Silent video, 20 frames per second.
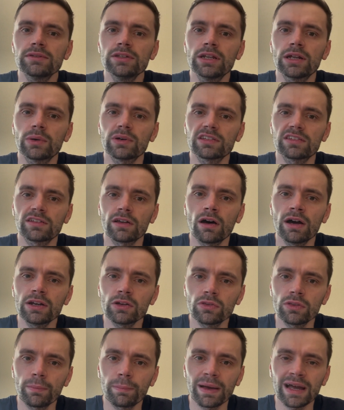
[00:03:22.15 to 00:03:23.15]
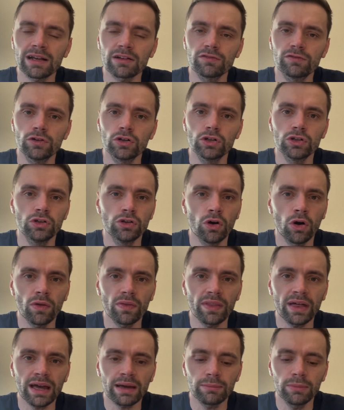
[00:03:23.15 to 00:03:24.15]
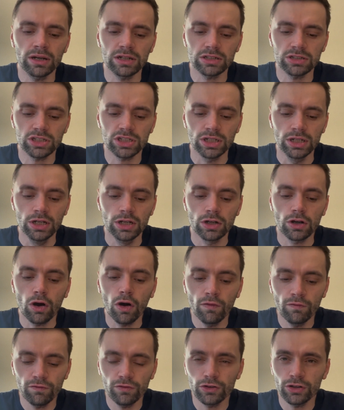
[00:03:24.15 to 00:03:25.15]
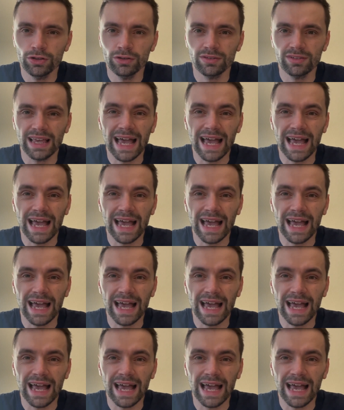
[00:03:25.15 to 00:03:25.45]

You know, a side on the back foot, not that much confidence.